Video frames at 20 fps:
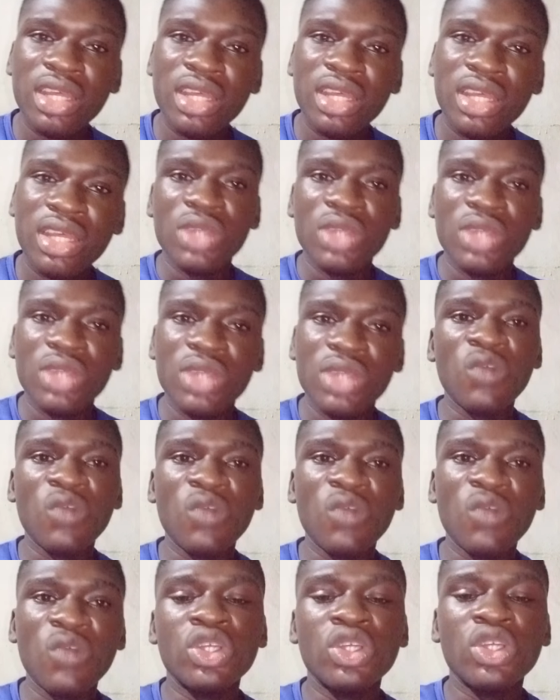your video is
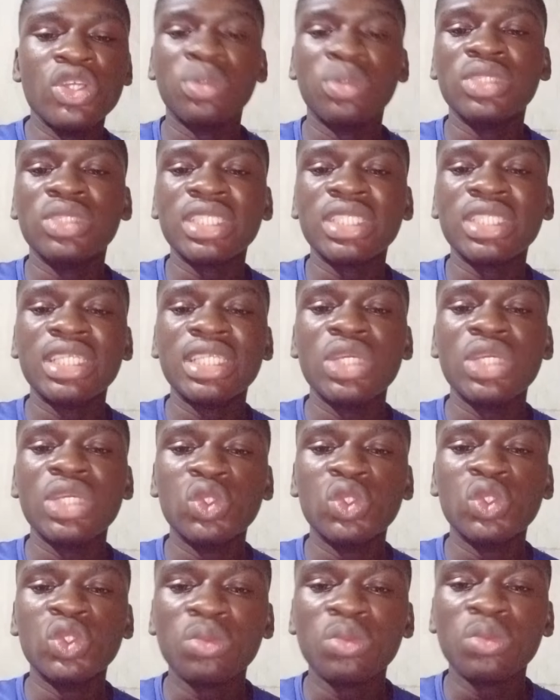put in the YouTube
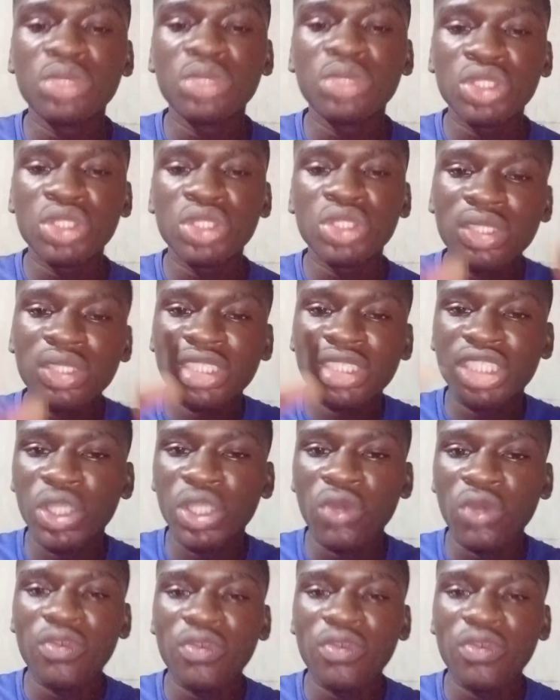short shelf.